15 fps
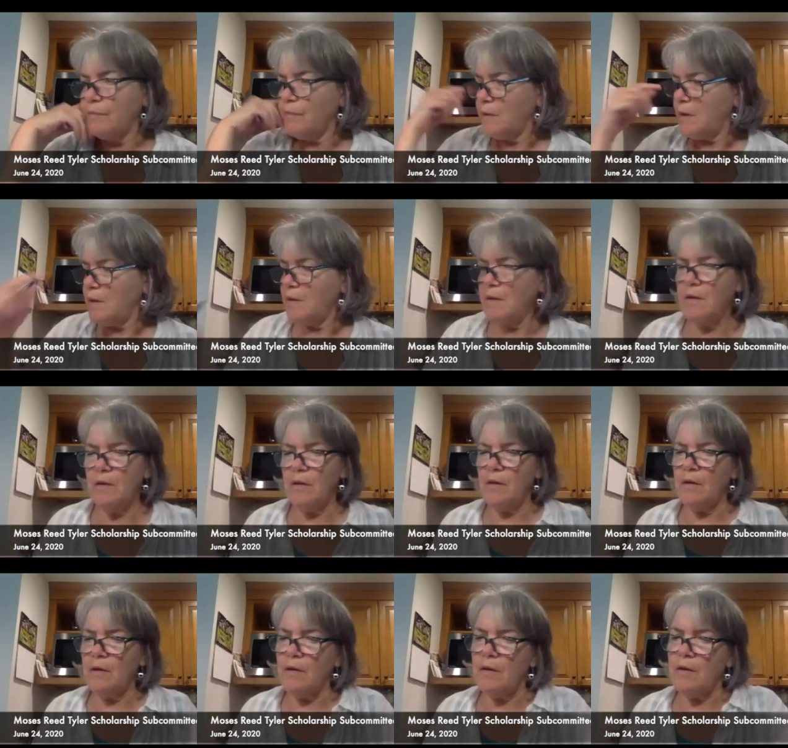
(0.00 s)

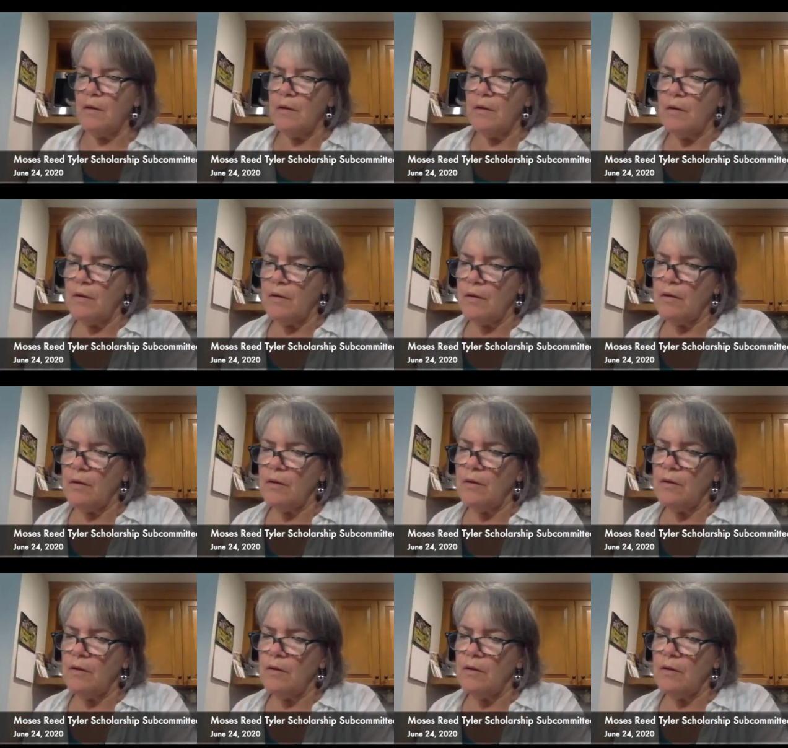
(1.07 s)
(silence)